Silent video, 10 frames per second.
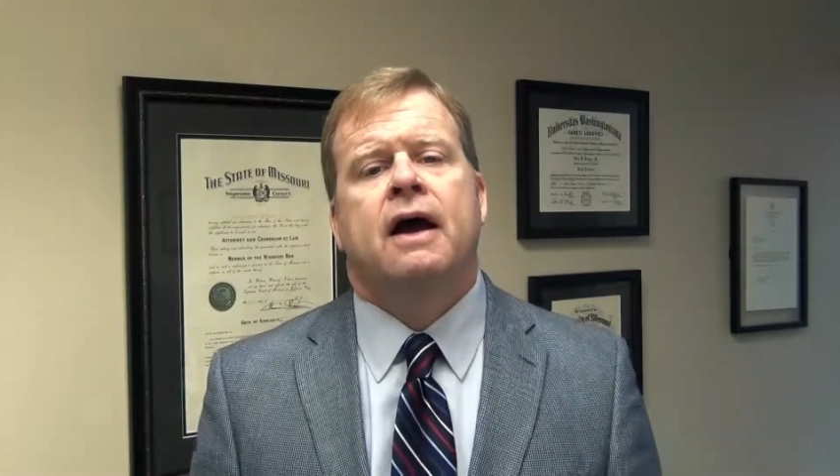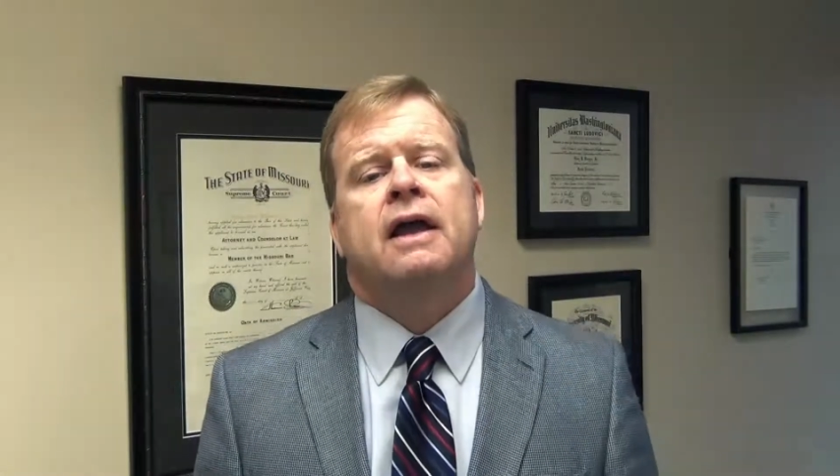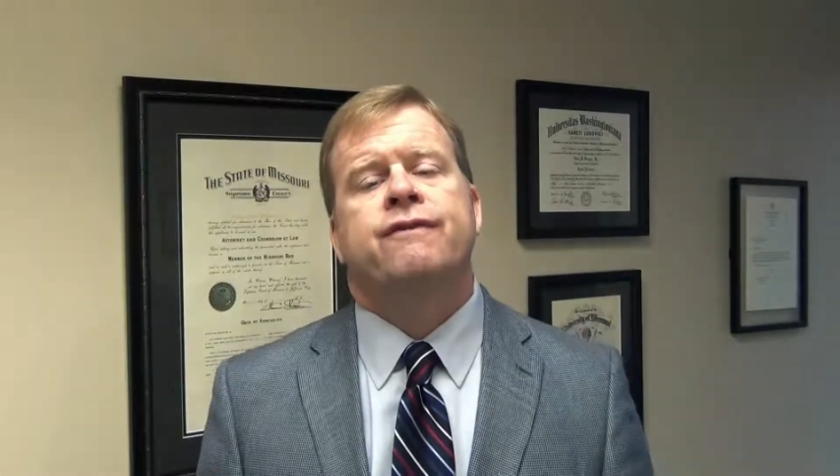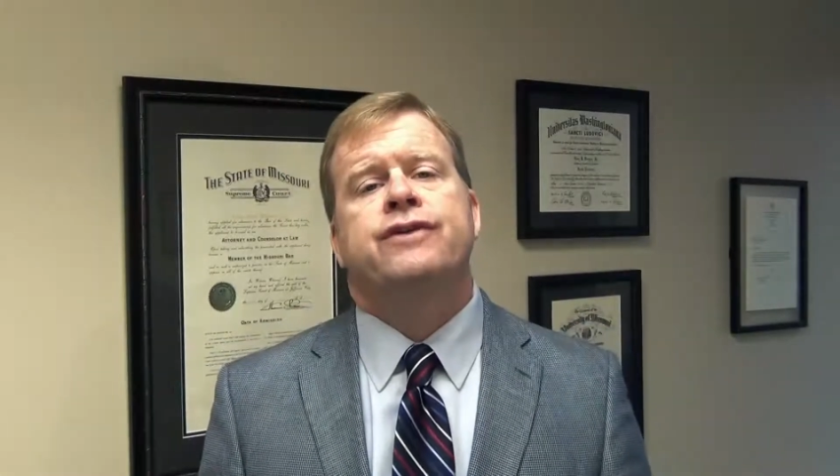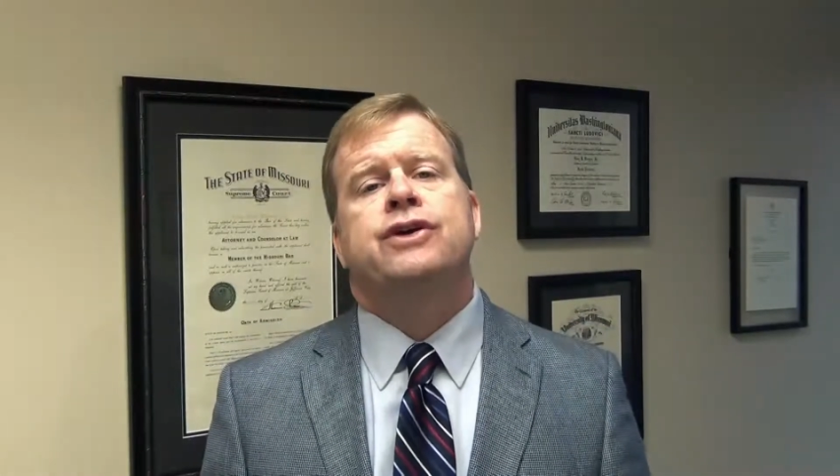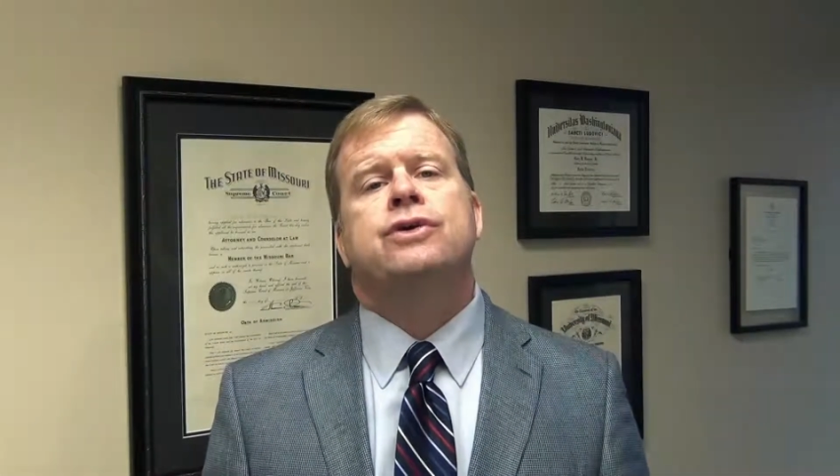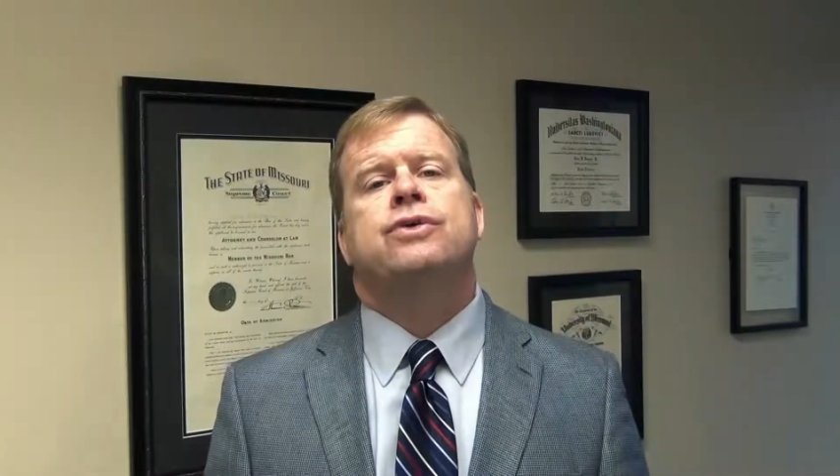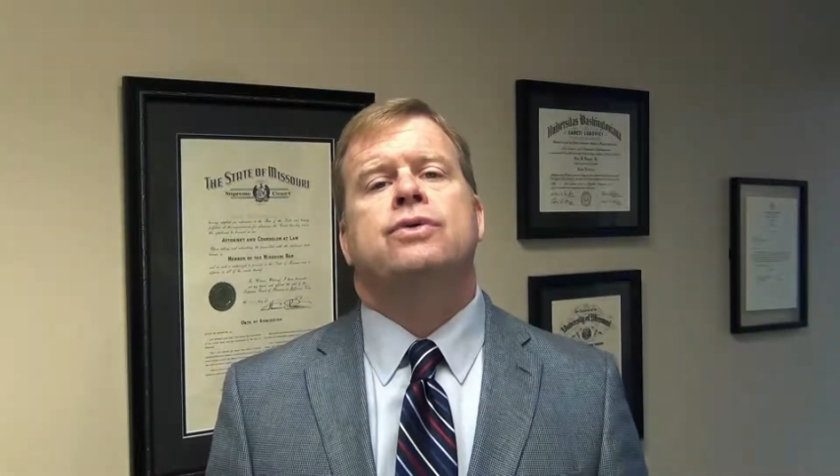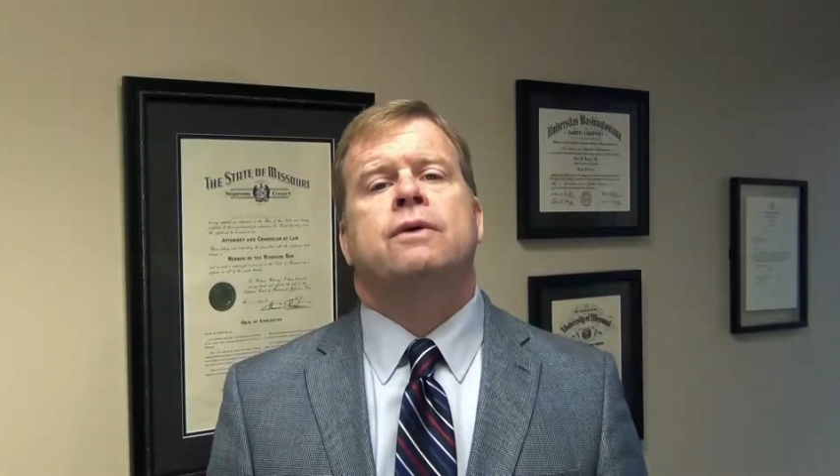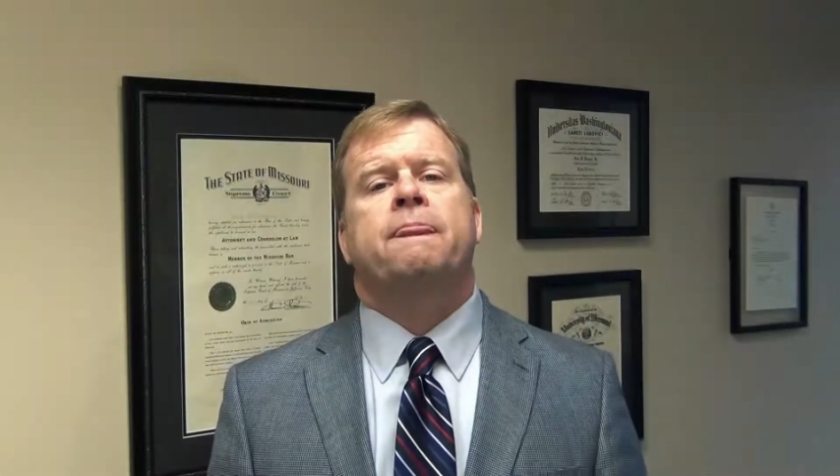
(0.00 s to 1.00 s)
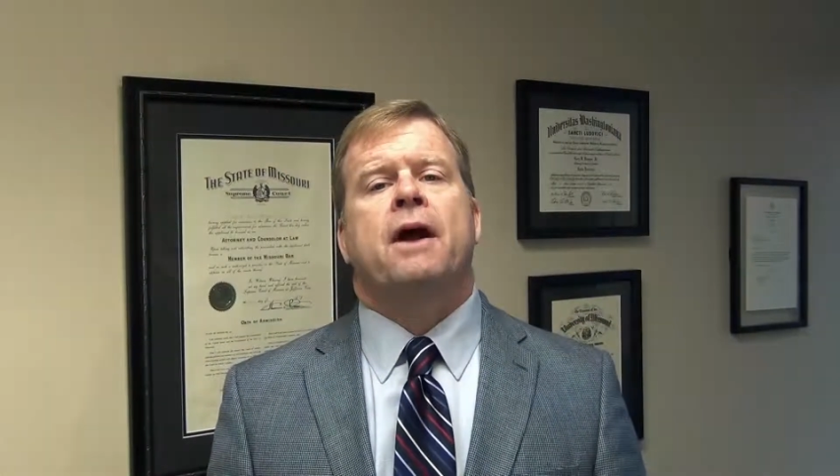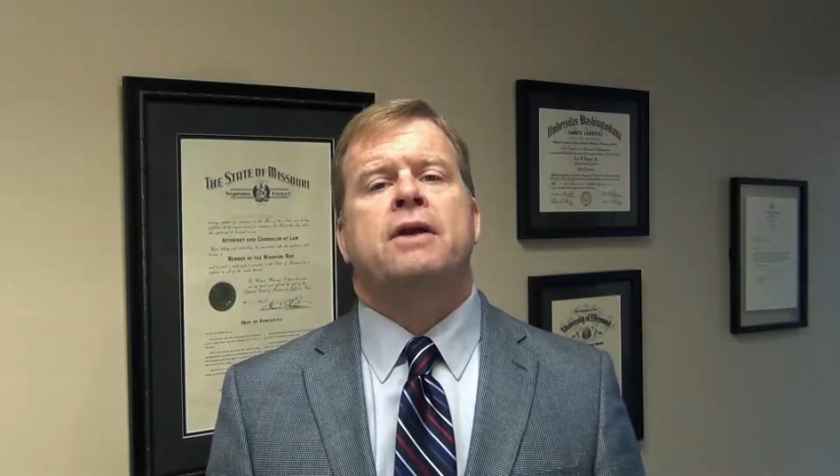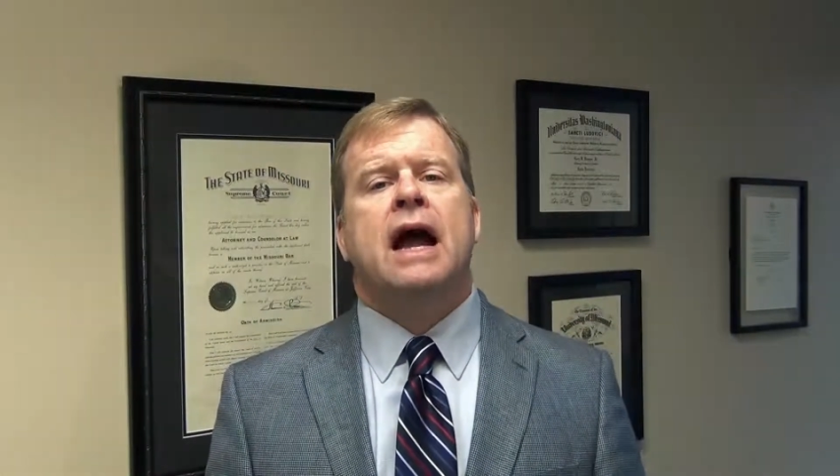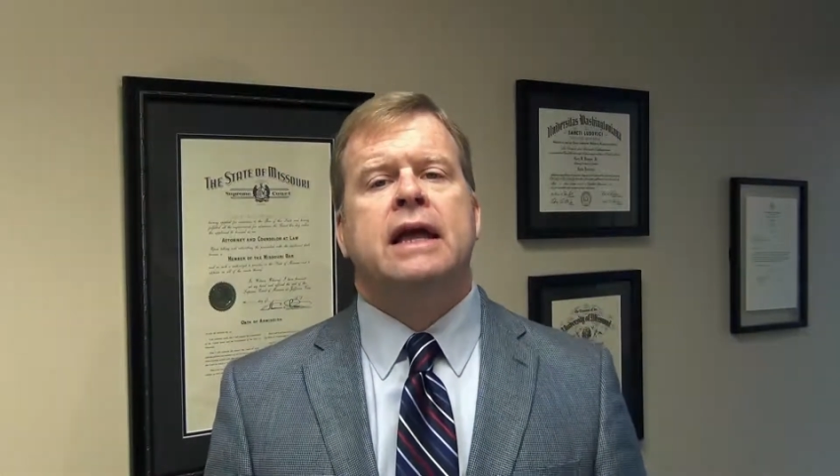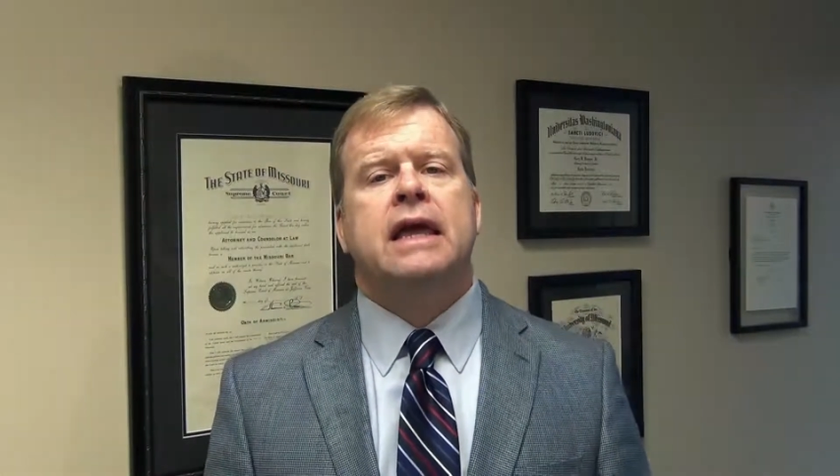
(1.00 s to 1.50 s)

If you are not